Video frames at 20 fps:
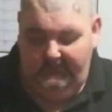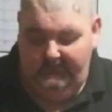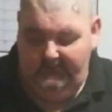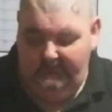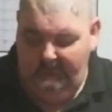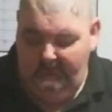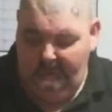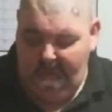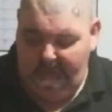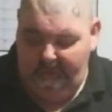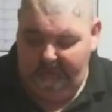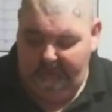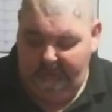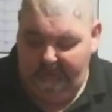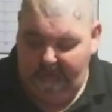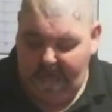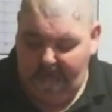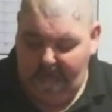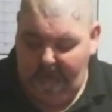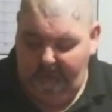Nothing
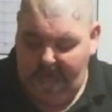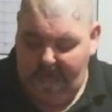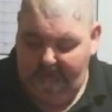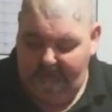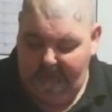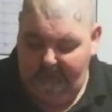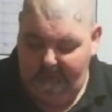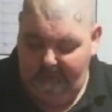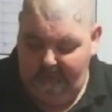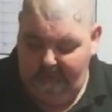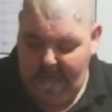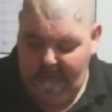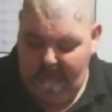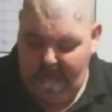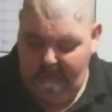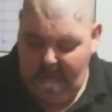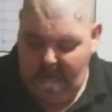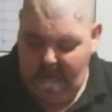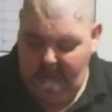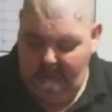gets wasted.
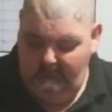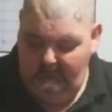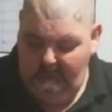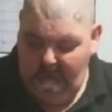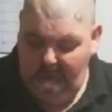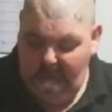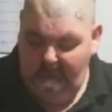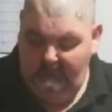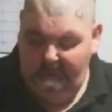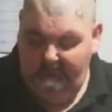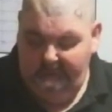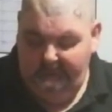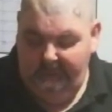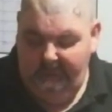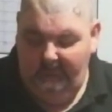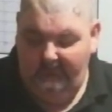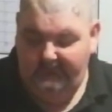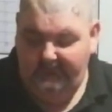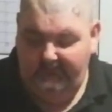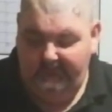
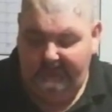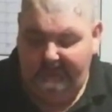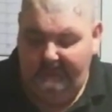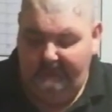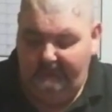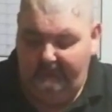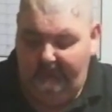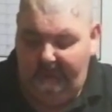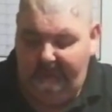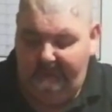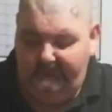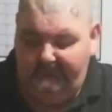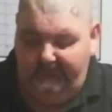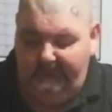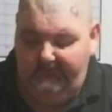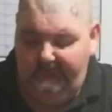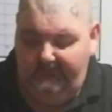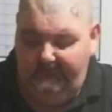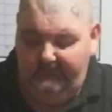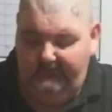Nothing gets
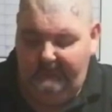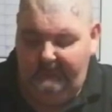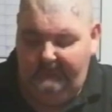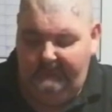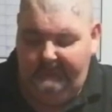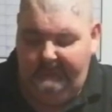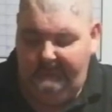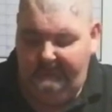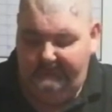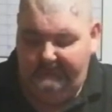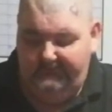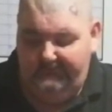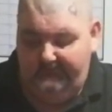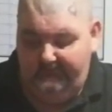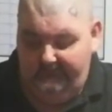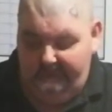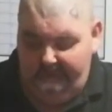wasted in a good kitchen.